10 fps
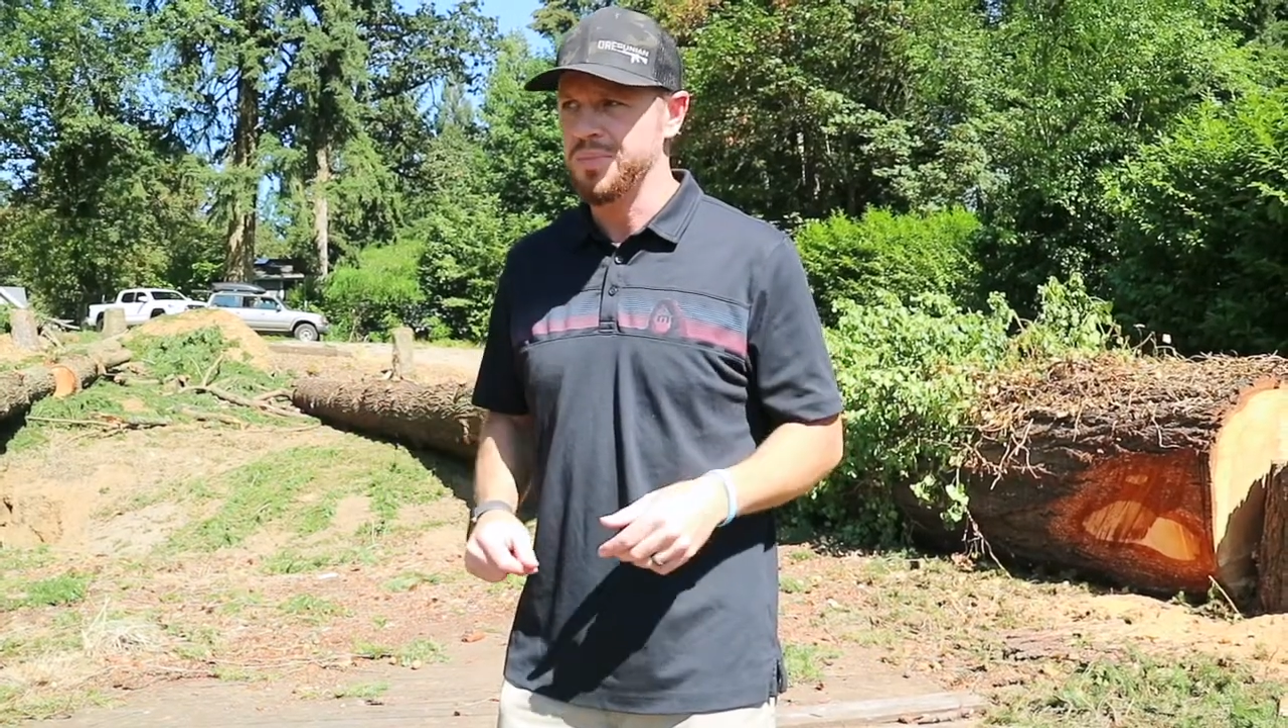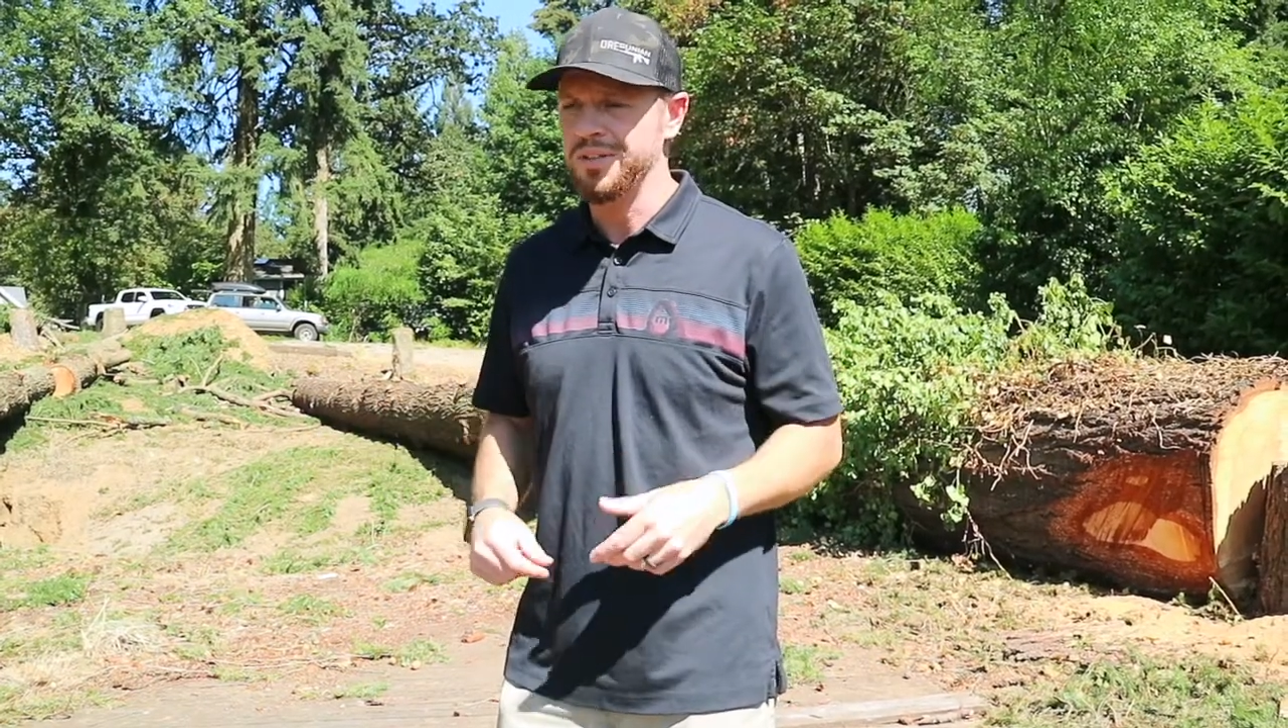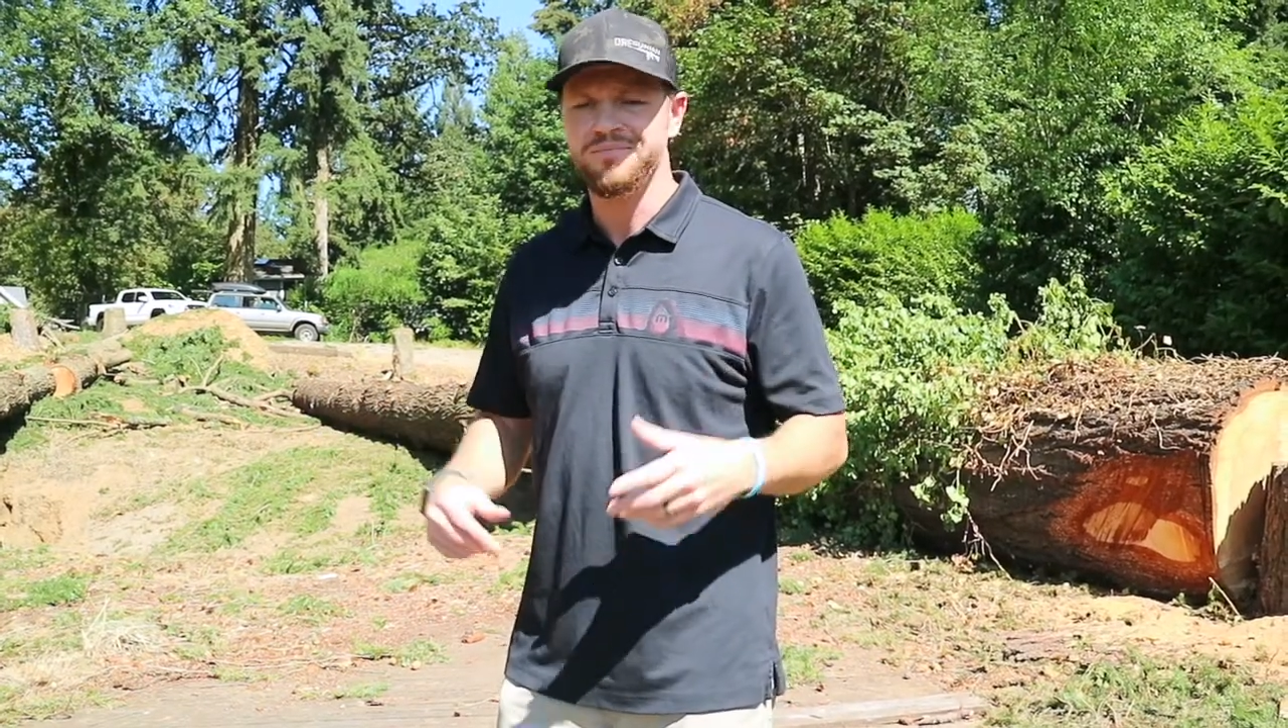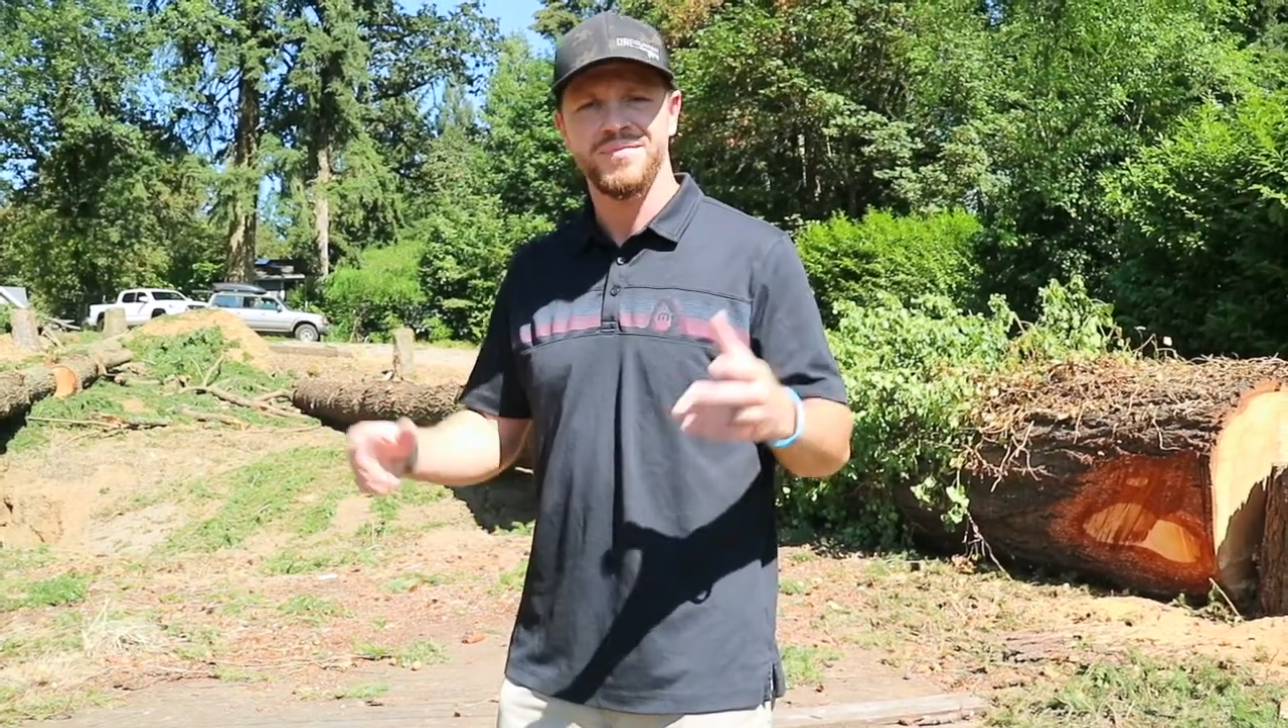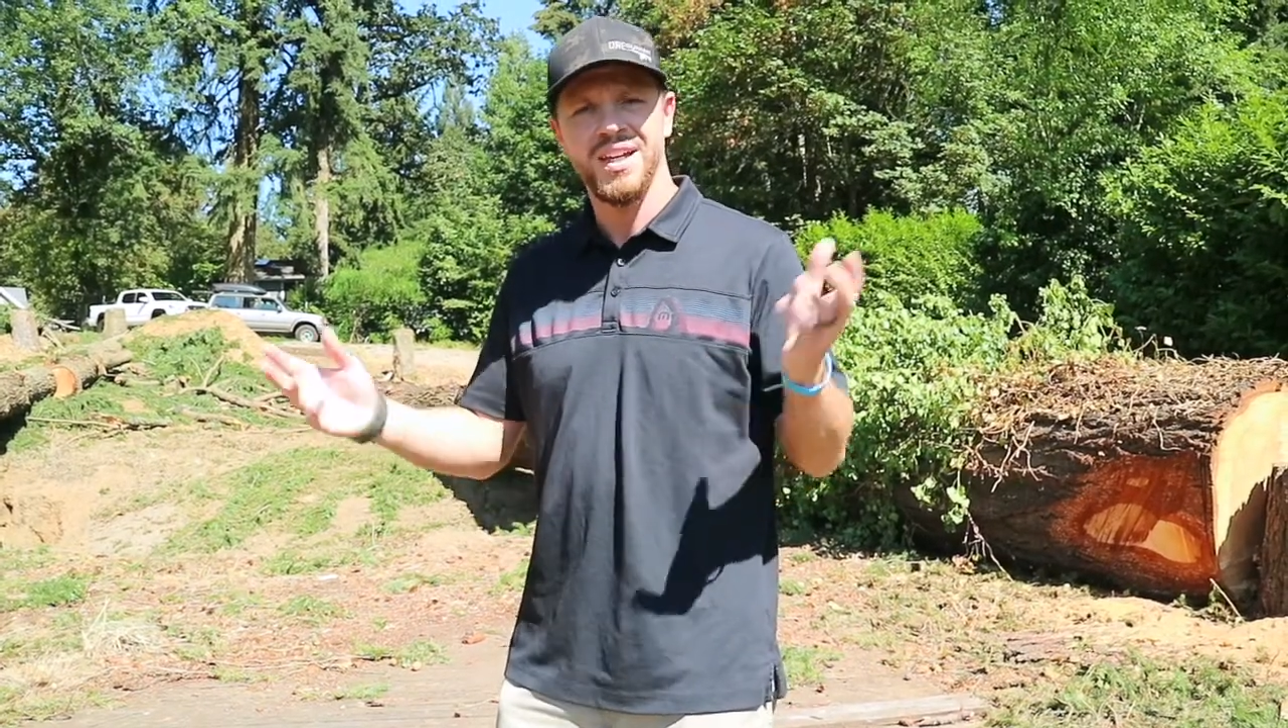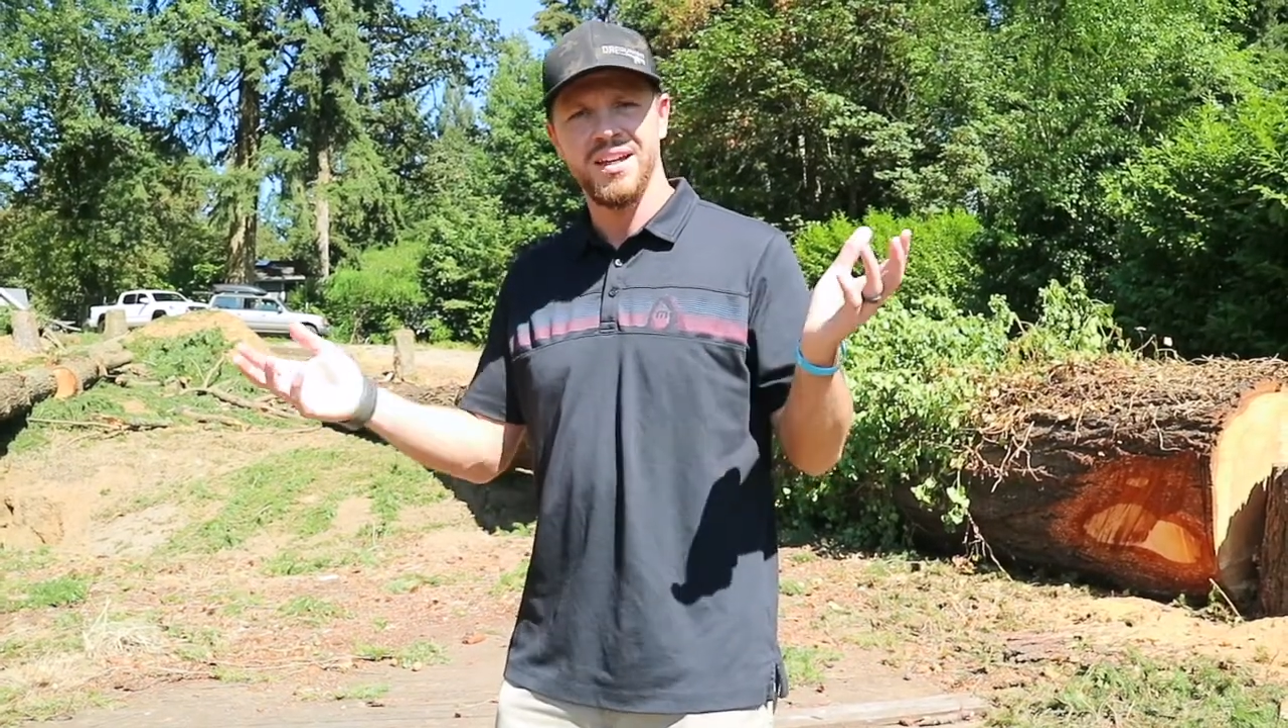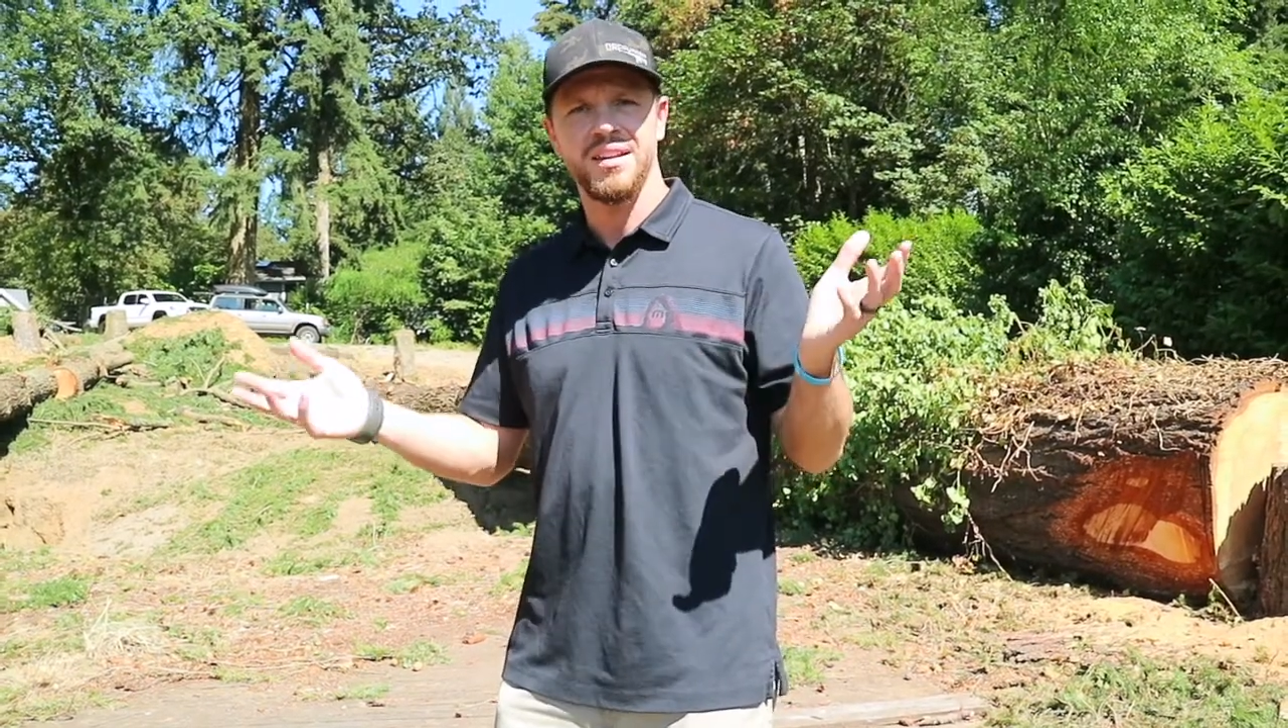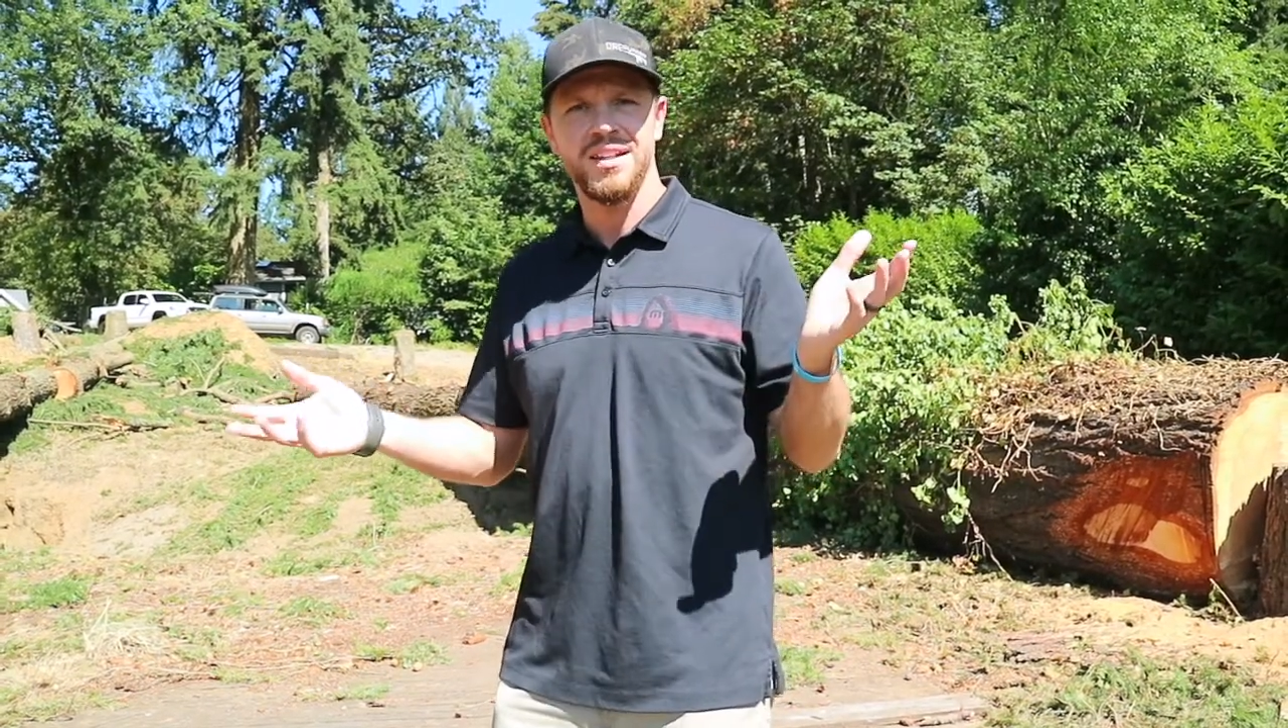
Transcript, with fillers: but hey,